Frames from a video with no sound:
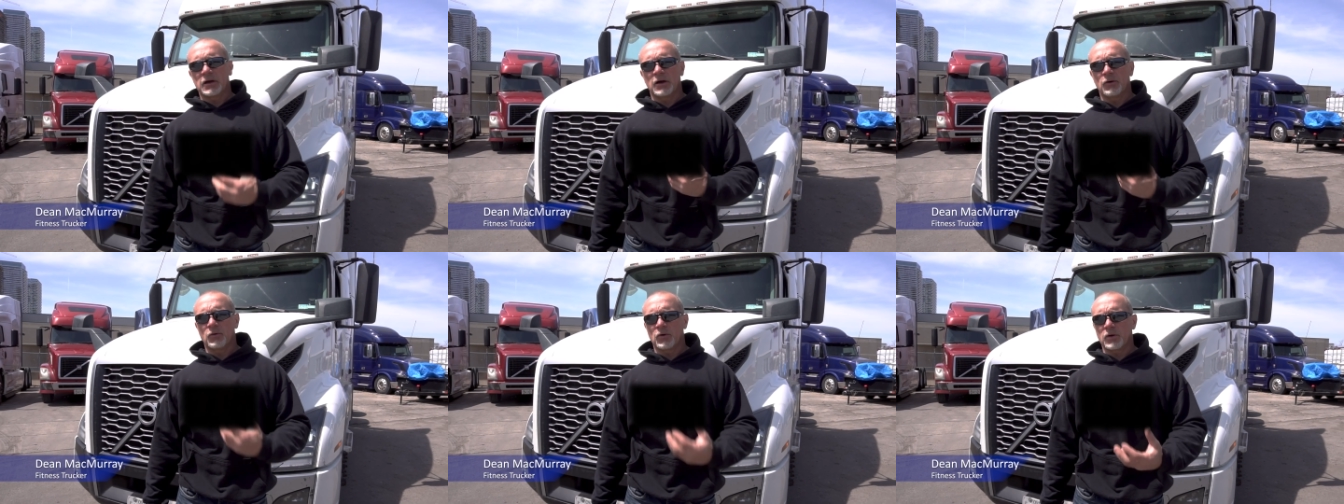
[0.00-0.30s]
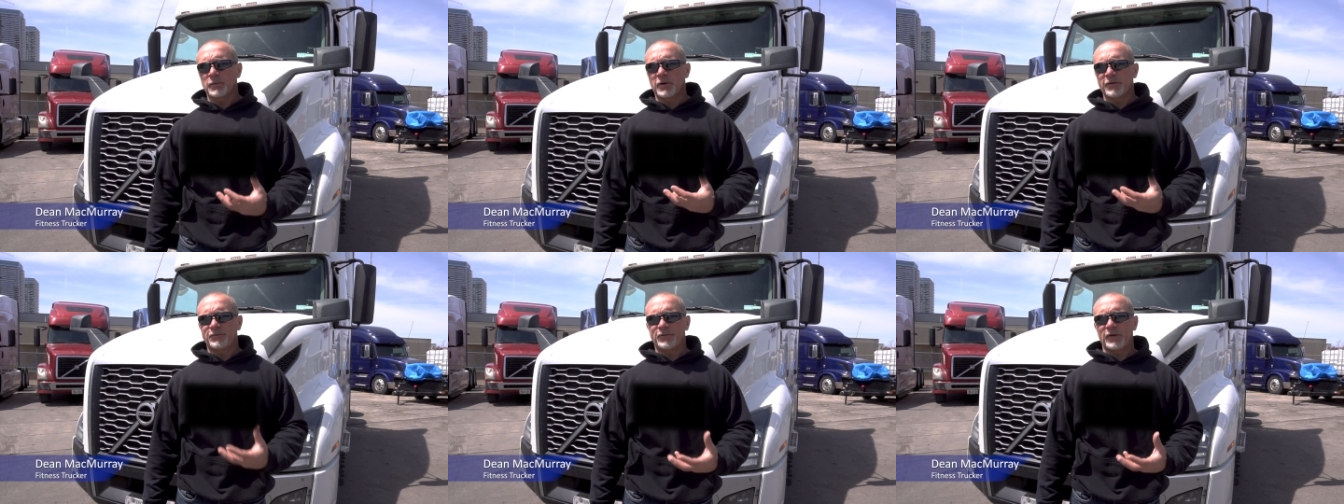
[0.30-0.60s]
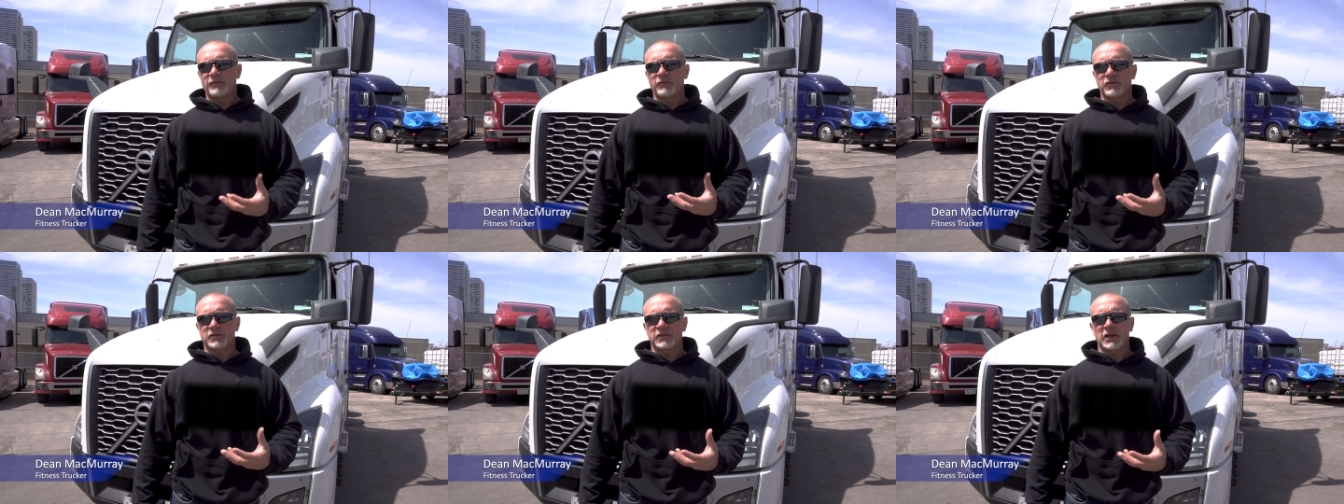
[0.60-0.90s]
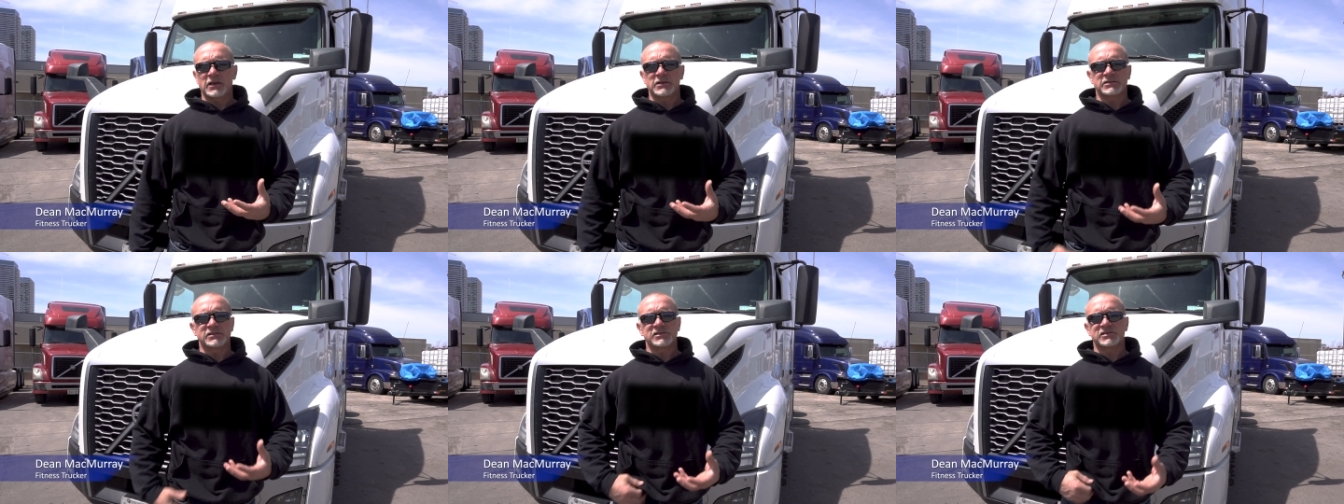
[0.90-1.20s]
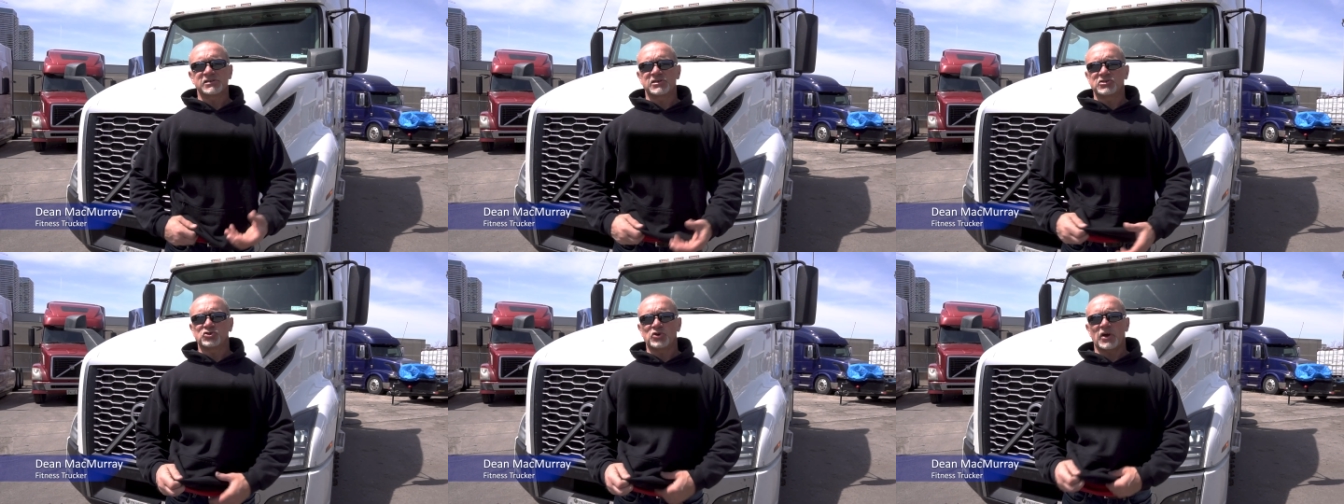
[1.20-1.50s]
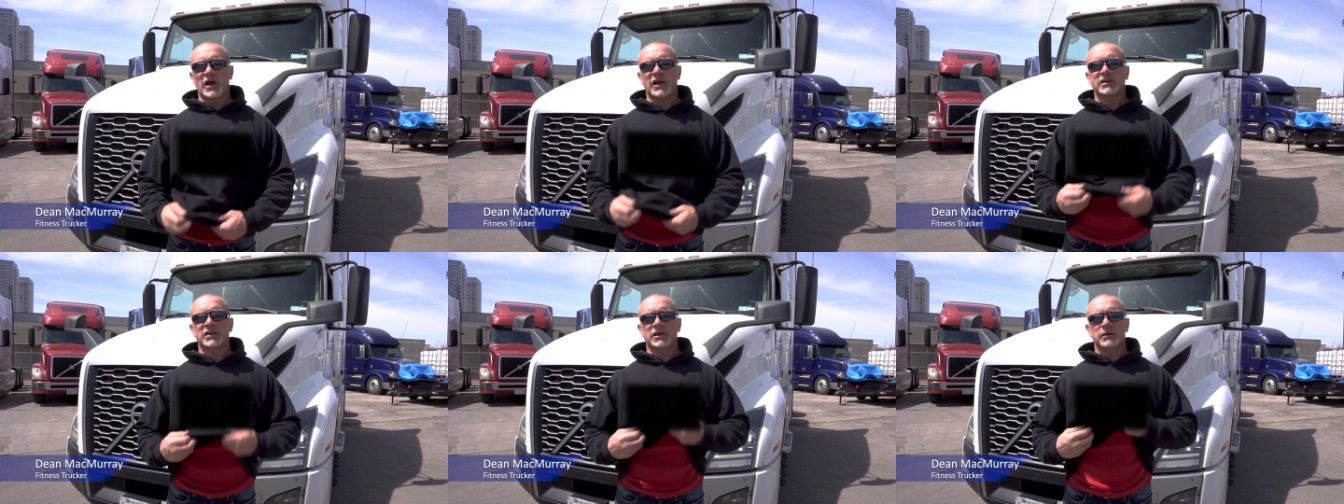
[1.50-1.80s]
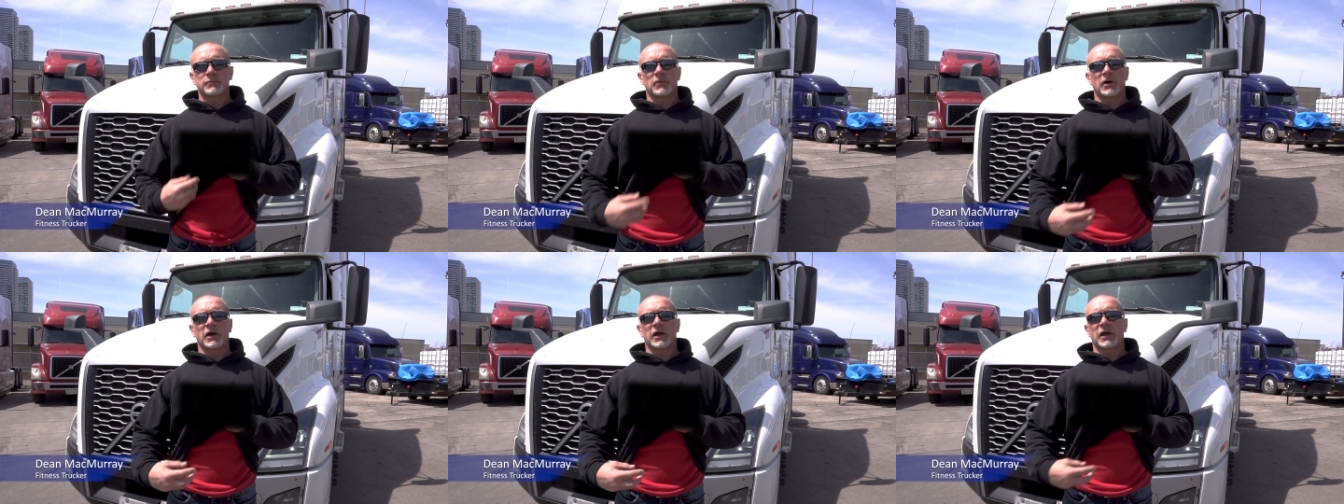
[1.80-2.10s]
uh, one of my favorite things is
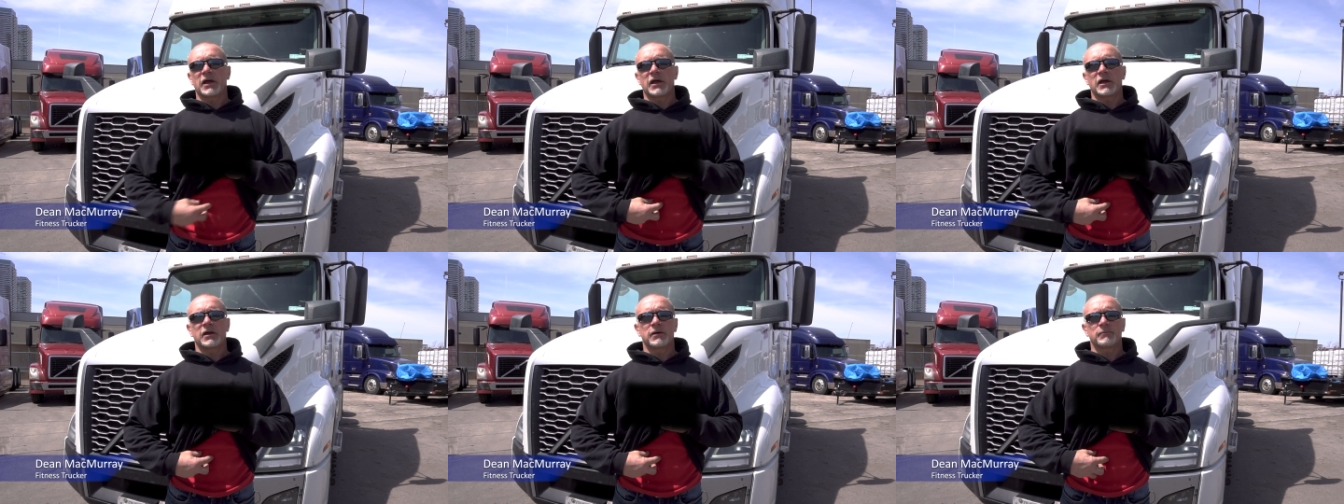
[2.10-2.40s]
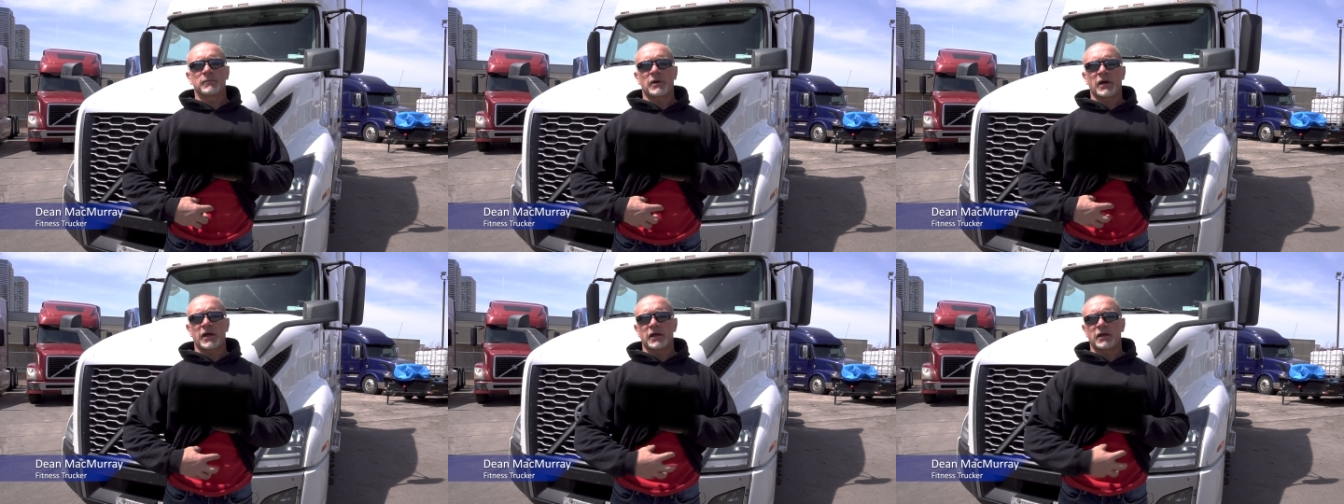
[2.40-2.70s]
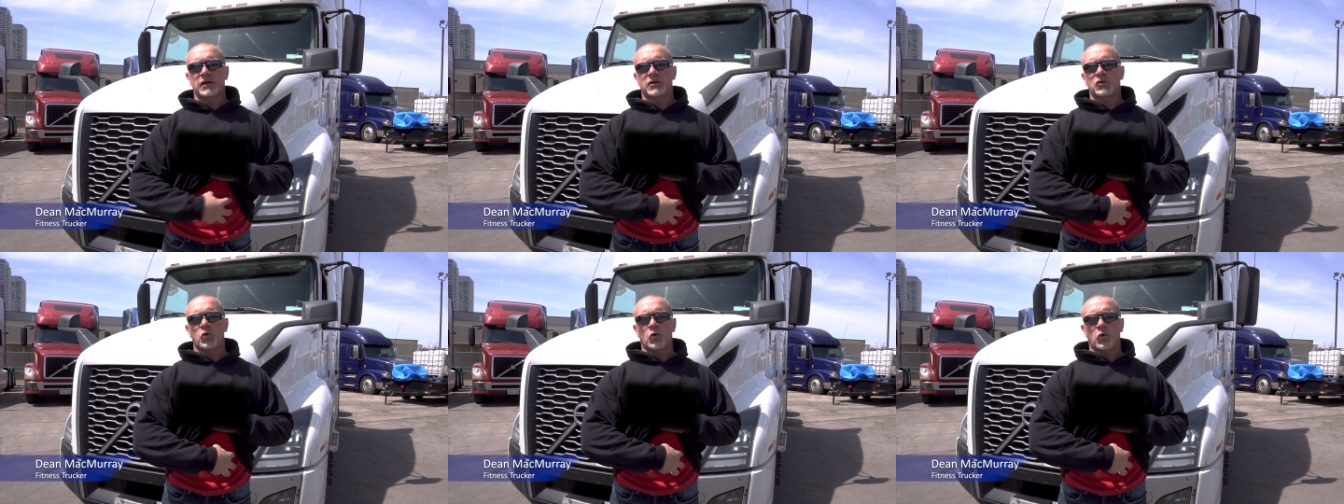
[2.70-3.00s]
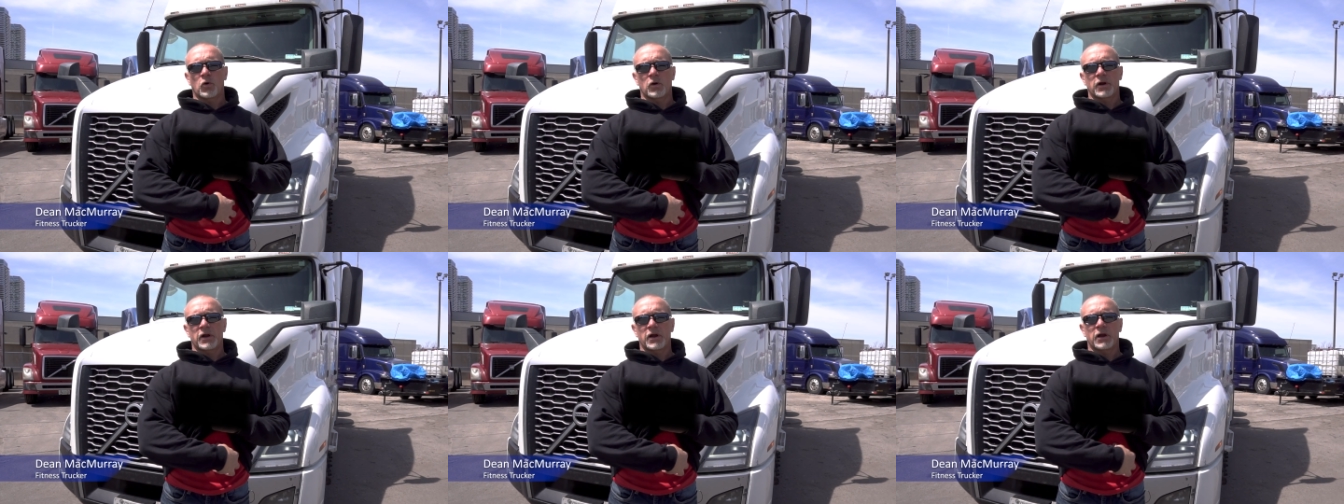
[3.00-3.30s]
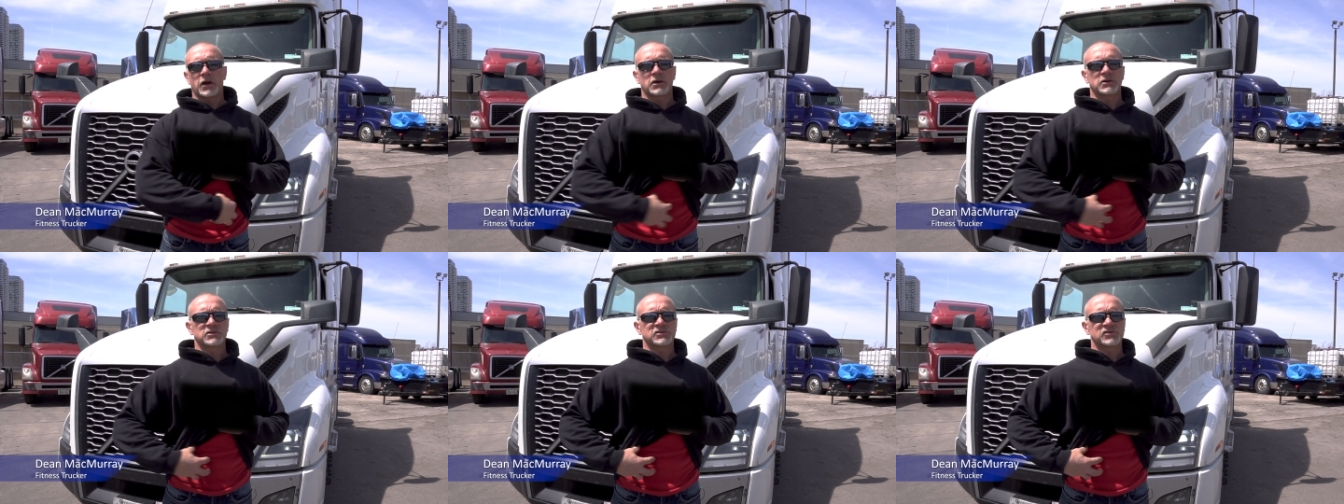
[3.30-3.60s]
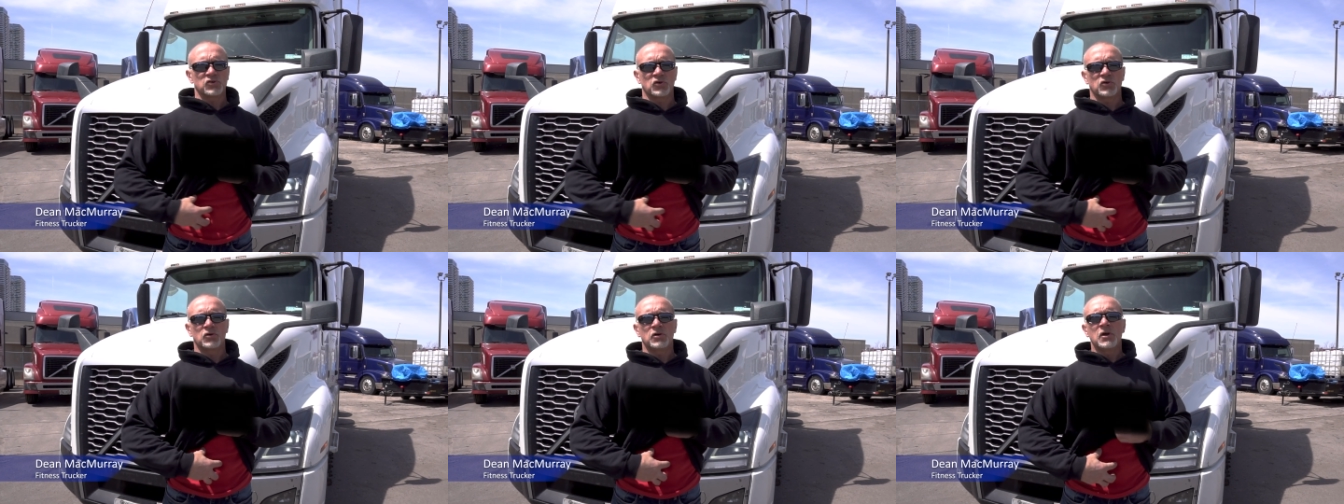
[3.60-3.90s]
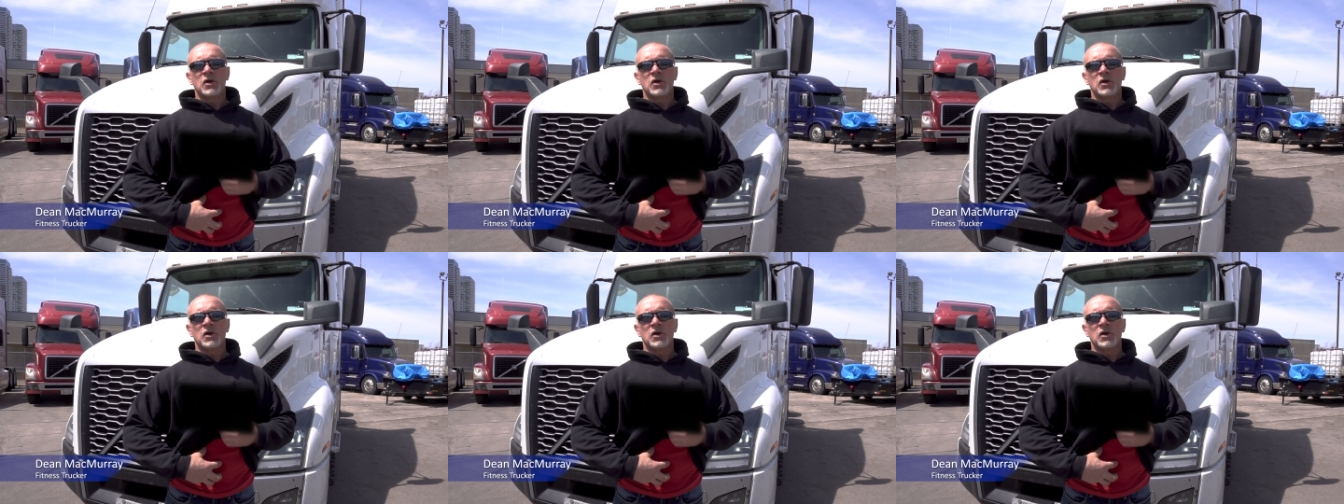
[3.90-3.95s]
contracting my, my core here. So